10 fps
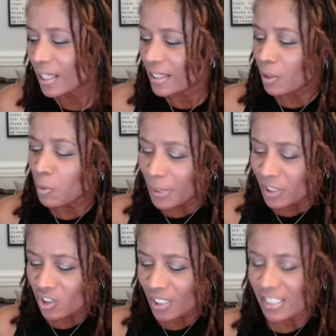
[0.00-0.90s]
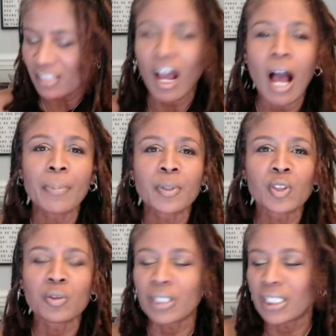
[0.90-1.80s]
They'll pitch it as an
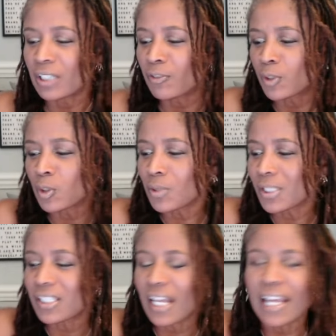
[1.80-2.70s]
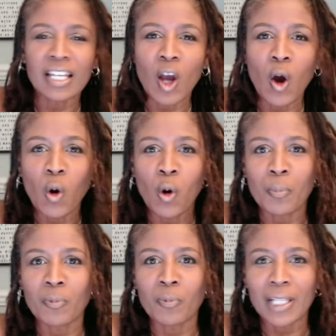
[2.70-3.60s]
opportunity for you to stay at
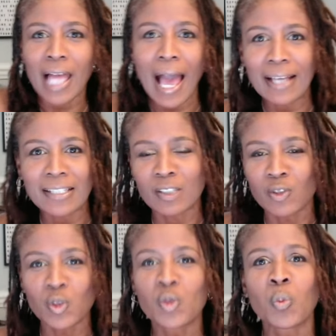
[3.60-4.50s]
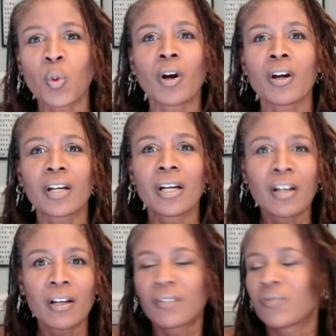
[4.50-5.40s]
home, relax, and do work
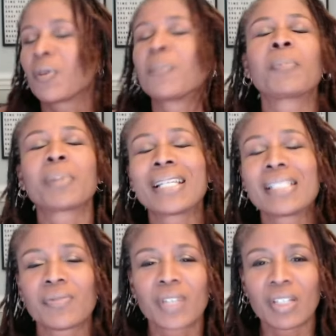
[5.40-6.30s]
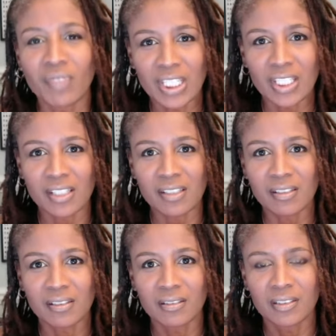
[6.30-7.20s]
from a place of
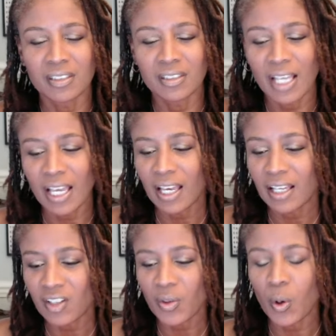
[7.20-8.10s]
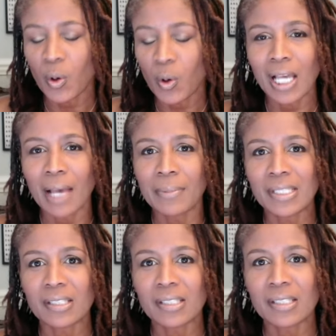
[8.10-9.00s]
convenience. And the whole time,
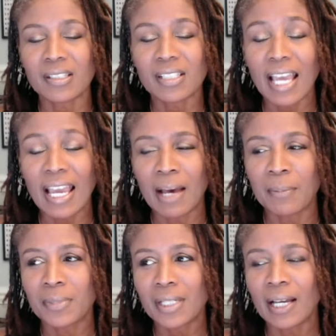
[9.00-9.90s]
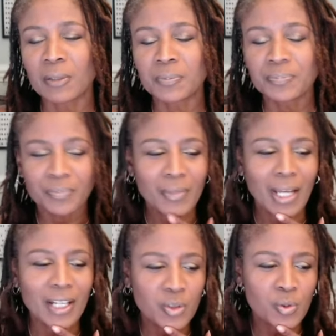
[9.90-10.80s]
this is a scam. Now,
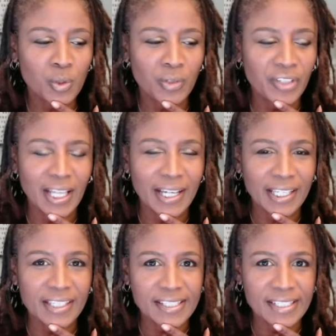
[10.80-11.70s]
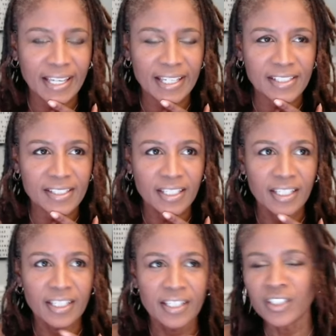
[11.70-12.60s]
I do sort of feel like in this case,
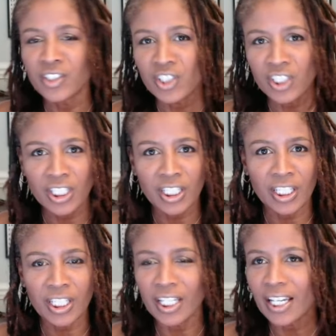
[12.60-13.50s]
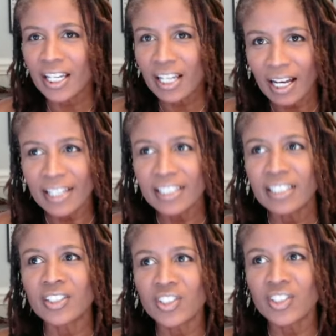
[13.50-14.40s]
she kind
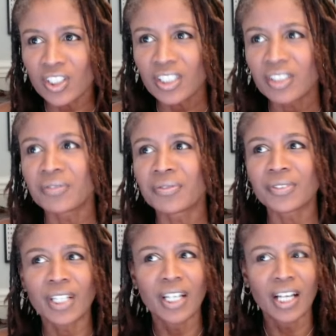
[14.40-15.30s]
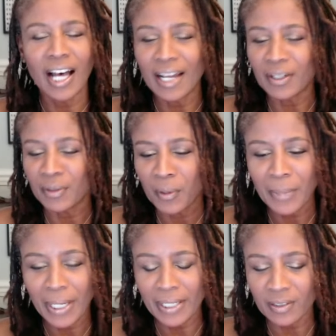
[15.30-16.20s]
of should have, I don't know,
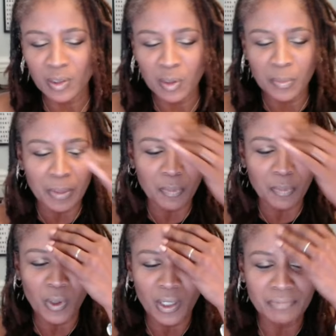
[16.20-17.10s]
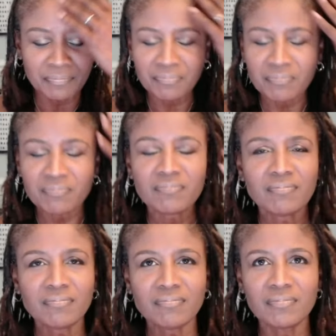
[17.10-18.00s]
paid a little bit more.
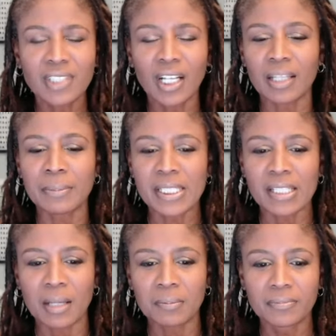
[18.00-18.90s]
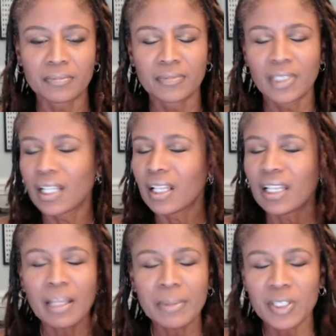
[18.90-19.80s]
Oh, let me stop.
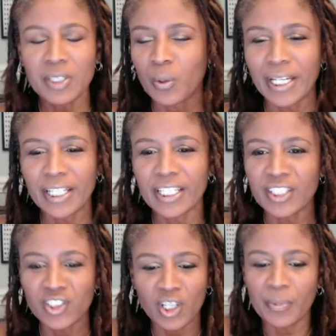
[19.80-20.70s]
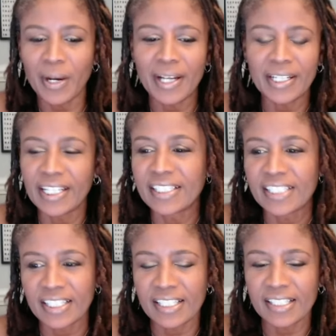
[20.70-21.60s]
Let me just go ahead and jump right
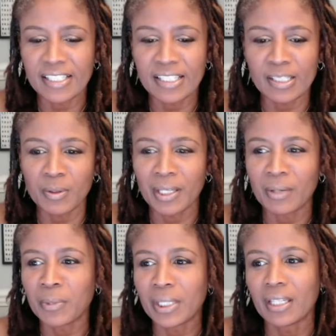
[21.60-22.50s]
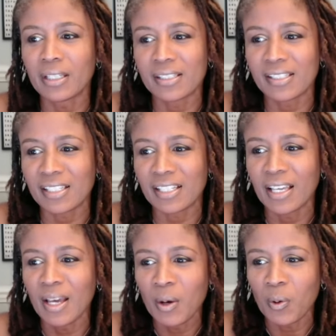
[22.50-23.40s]
into this so that we can see
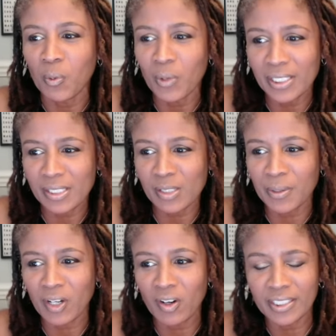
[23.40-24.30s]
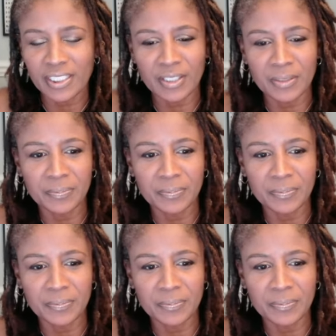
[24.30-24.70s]
what is going on here.